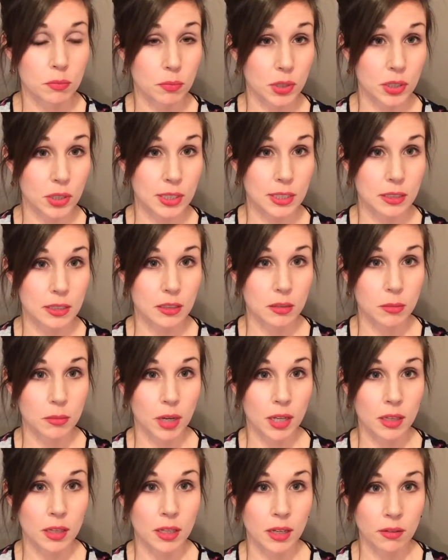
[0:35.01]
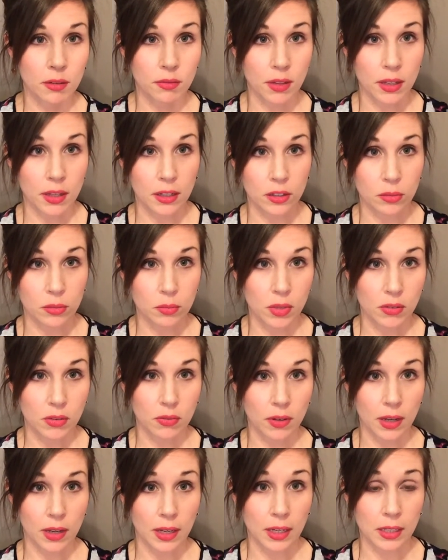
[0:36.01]
built into my life that help me
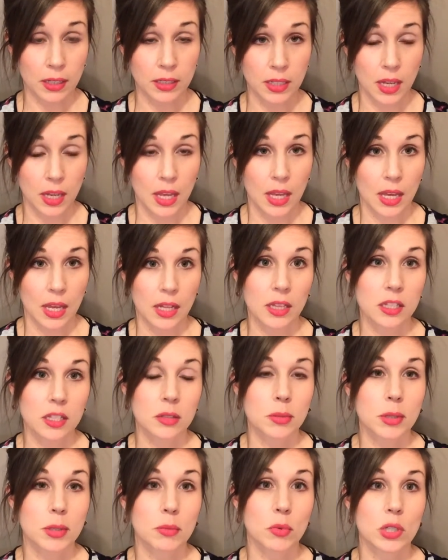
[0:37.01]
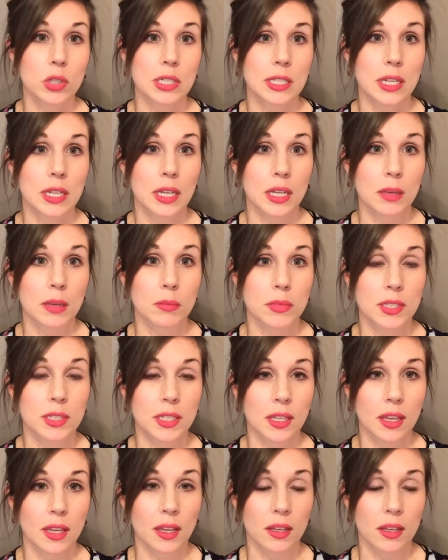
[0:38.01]
find a little bit more time to